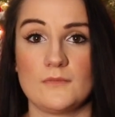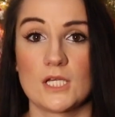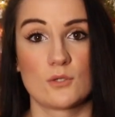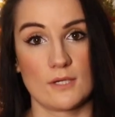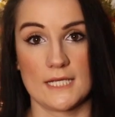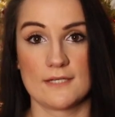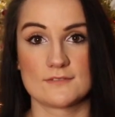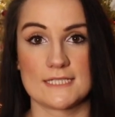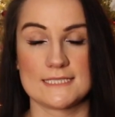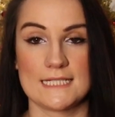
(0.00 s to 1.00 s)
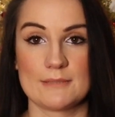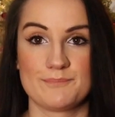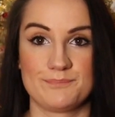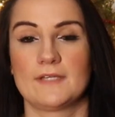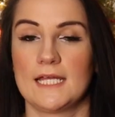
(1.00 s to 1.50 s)
Great gift idea.
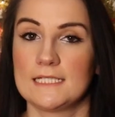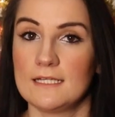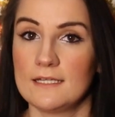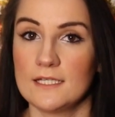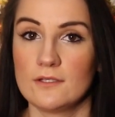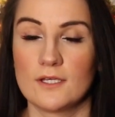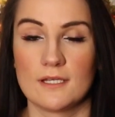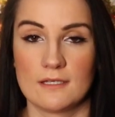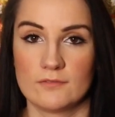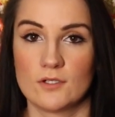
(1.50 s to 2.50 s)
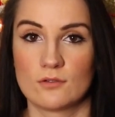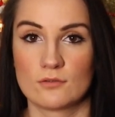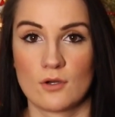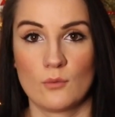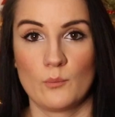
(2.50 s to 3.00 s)
Another thing you can never go
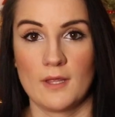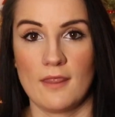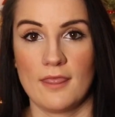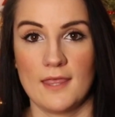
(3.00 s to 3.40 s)
wrong with